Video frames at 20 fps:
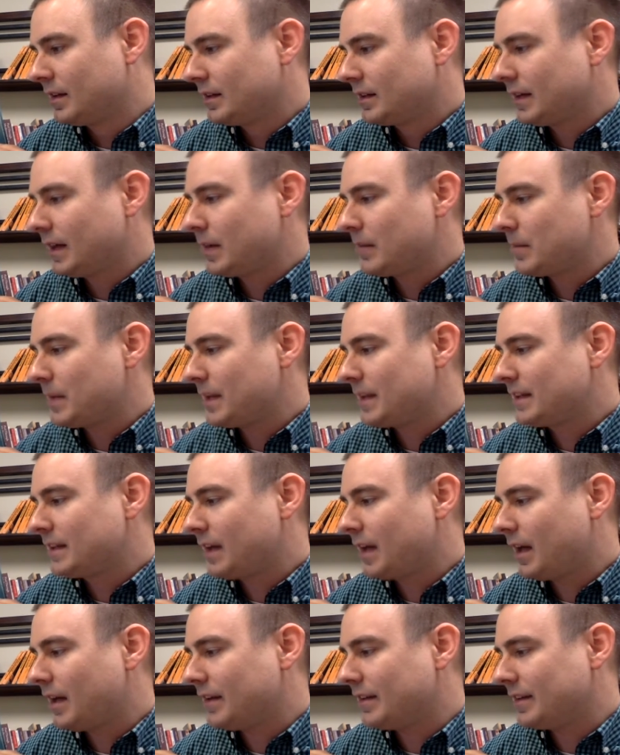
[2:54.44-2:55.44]
God made
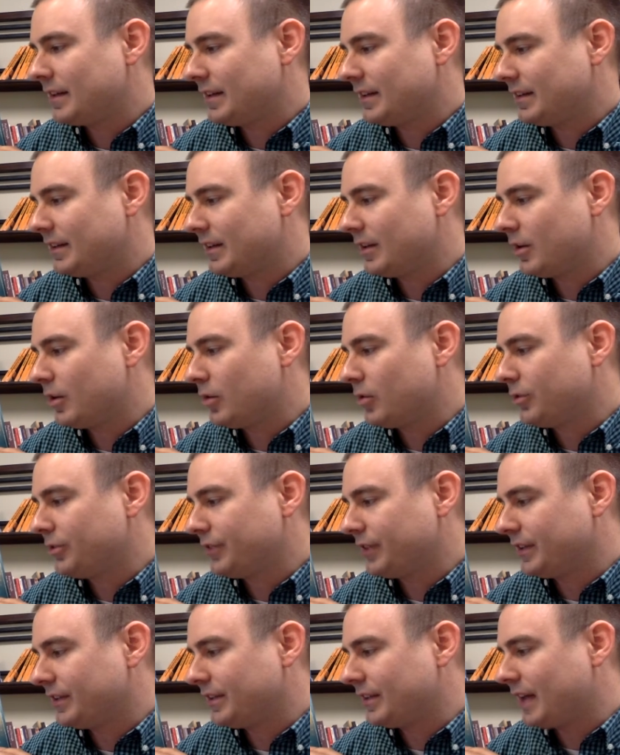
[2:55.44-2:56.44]
continents and
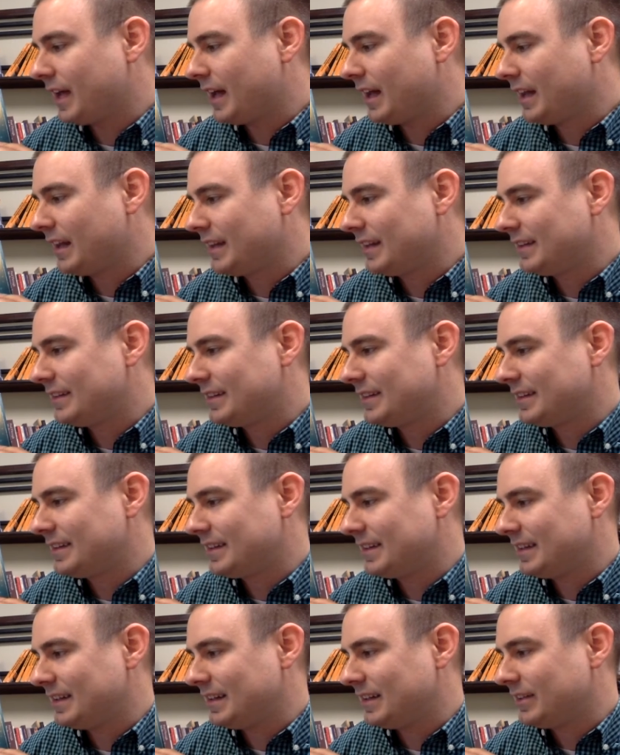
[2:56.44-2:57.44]
oceans, islands and
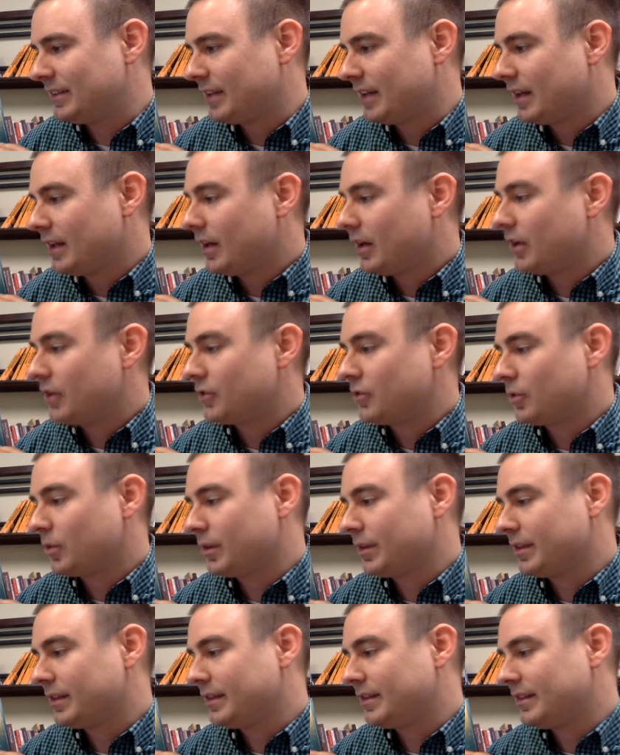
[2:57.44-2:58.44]
seas, a
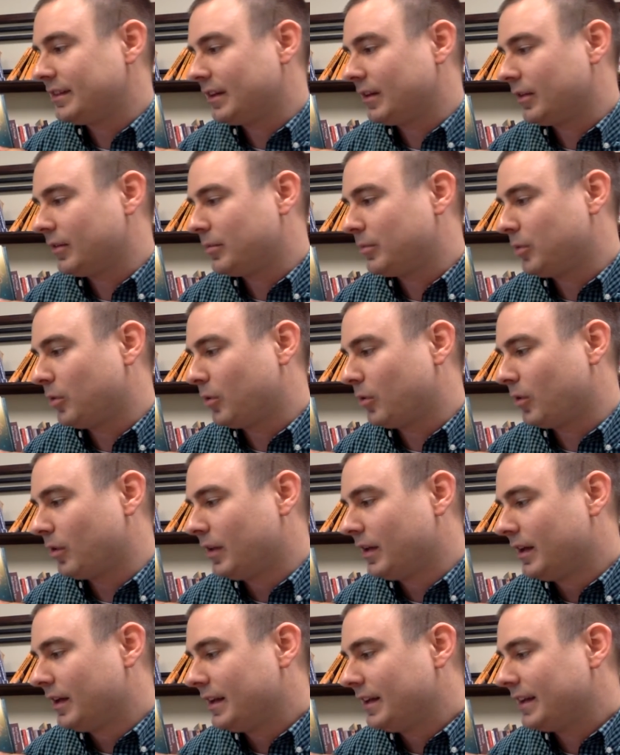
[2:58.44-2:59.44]
north and south pole
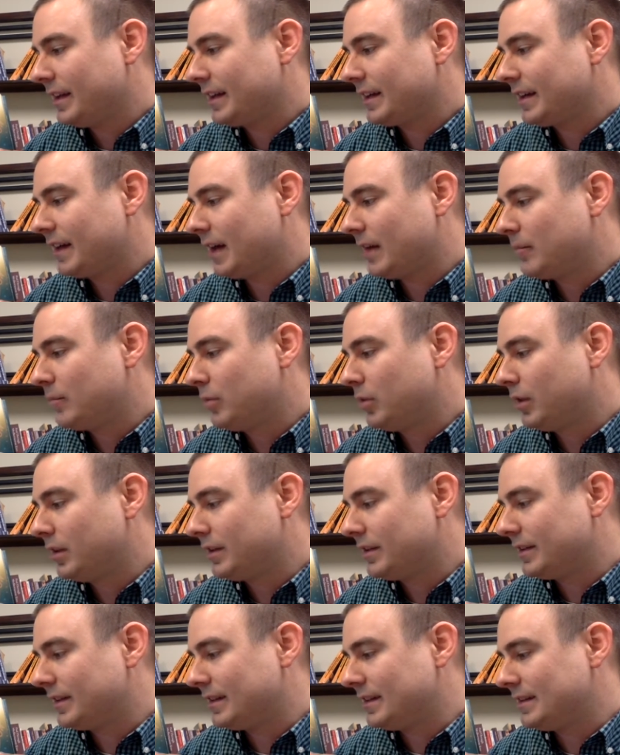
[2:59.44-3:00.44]
that God
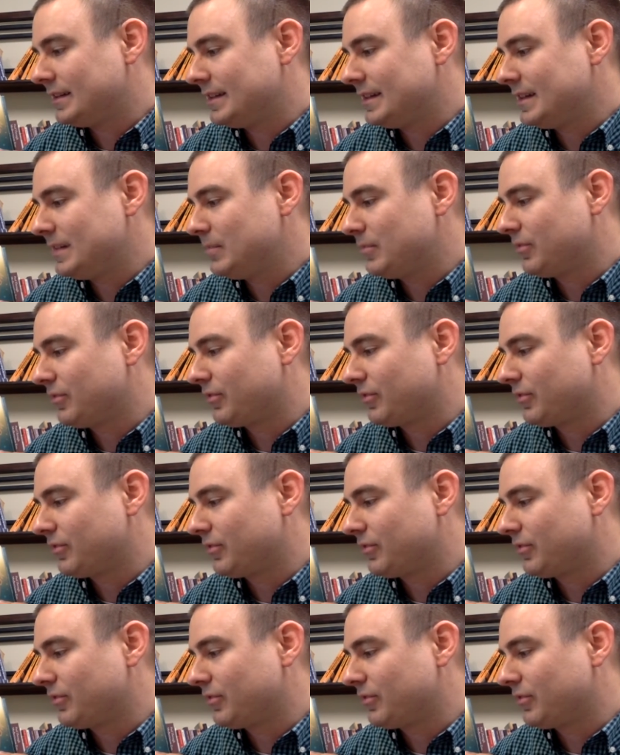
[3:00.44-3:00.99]
put in deep